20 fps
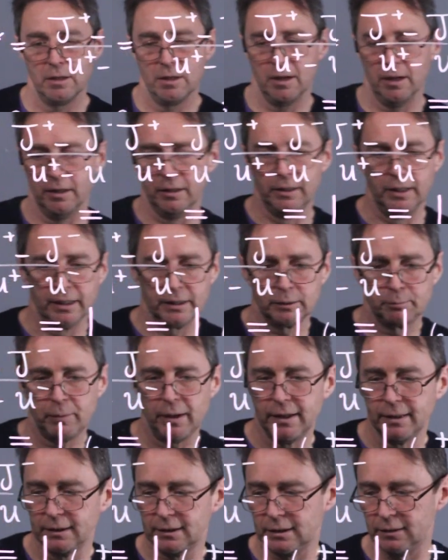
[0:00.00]
at the
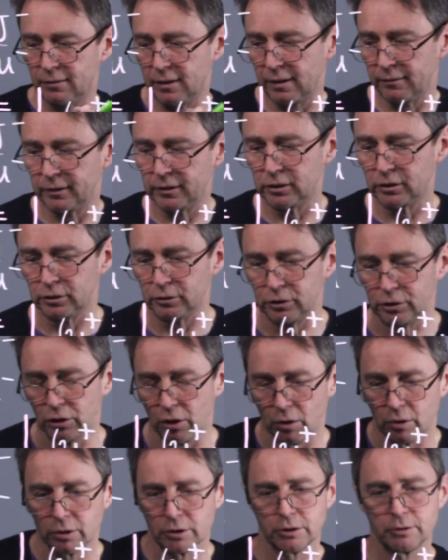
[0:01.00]
expense of having two
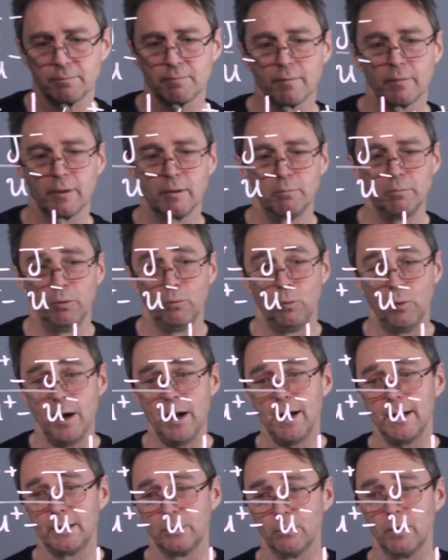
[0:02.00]
shocks. But
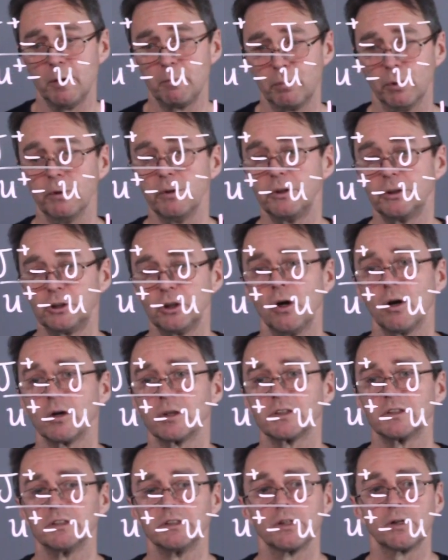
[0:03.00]
where do I put the
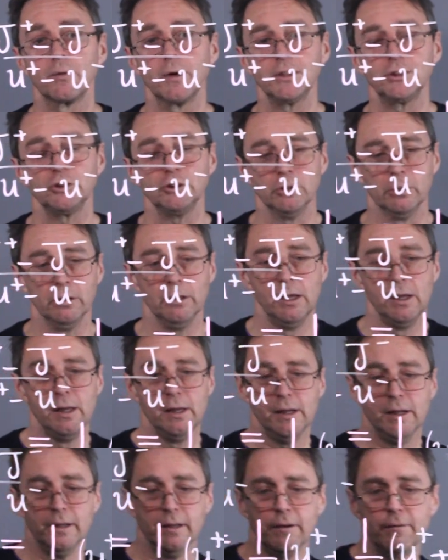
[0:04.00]
shocks is the question.
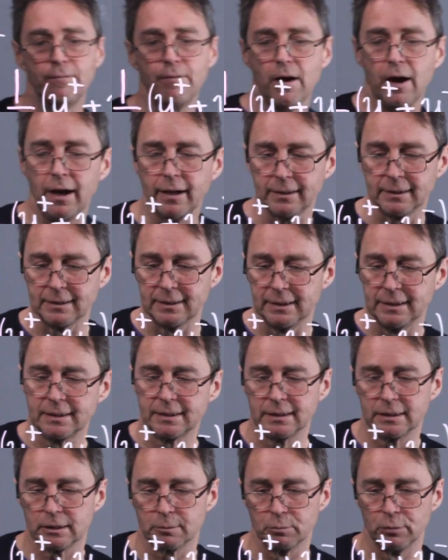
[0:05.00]
And in fact, as these
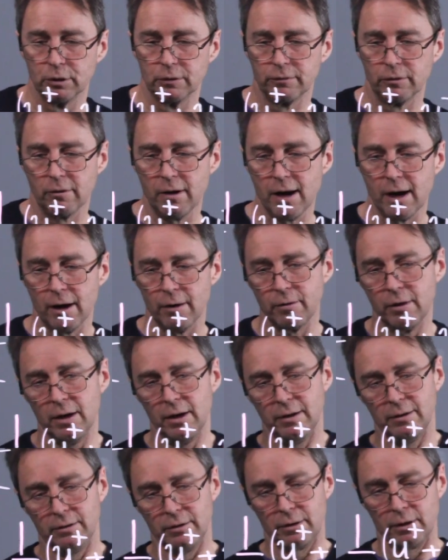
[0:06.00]
things move around,
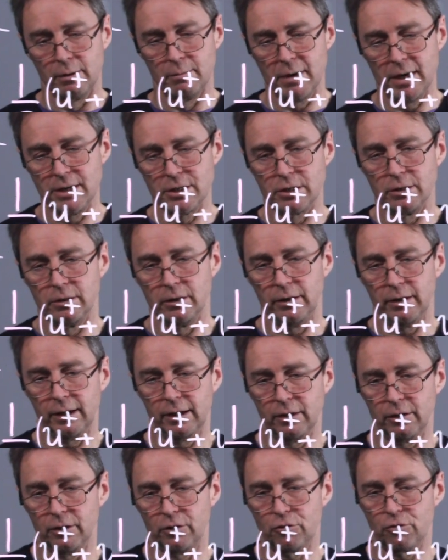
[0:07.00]
you can imagine that they're
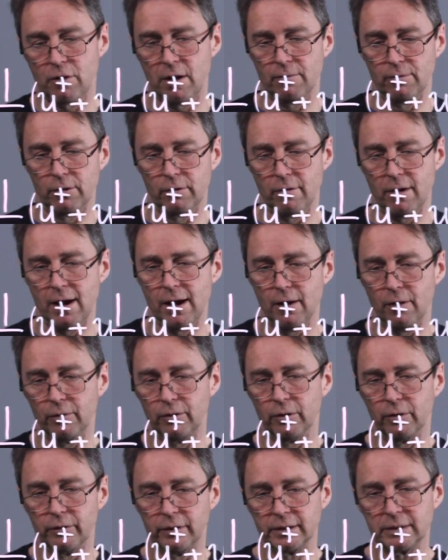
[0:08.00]
going to travel around
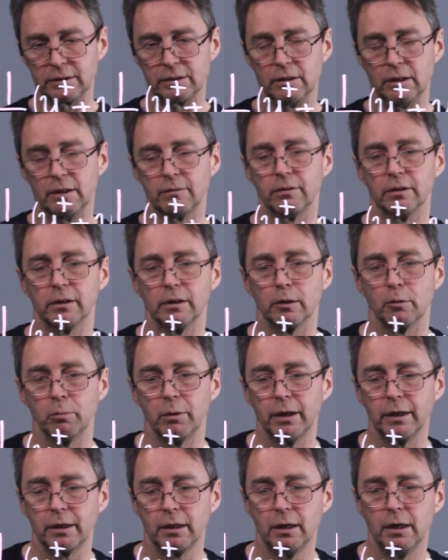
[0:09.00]
on this curve a little
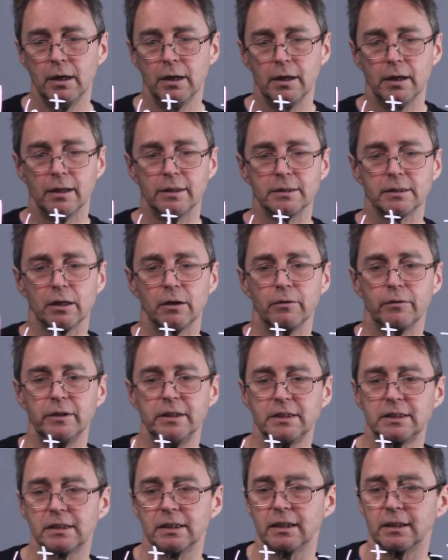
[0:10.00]
bit. And so
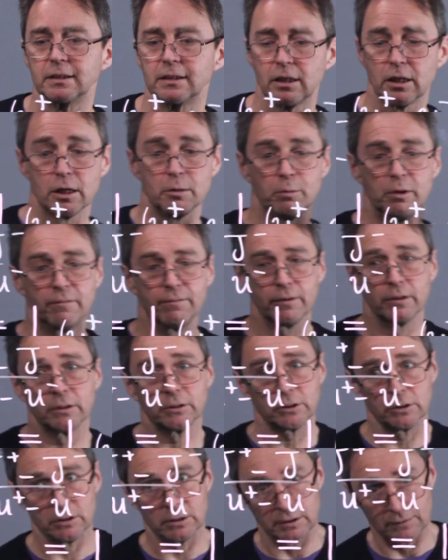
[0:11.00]
these things are going to be
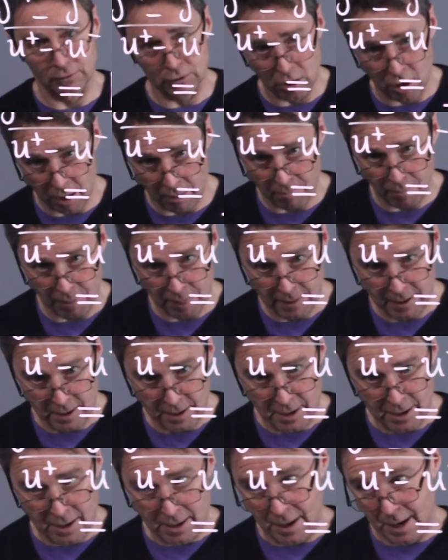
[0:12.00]
functions of time.
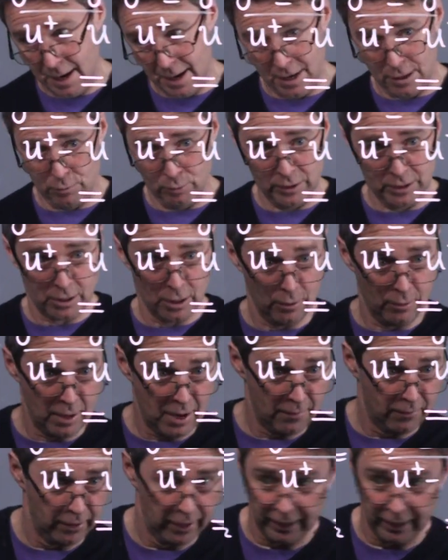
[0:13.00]
And we don't have an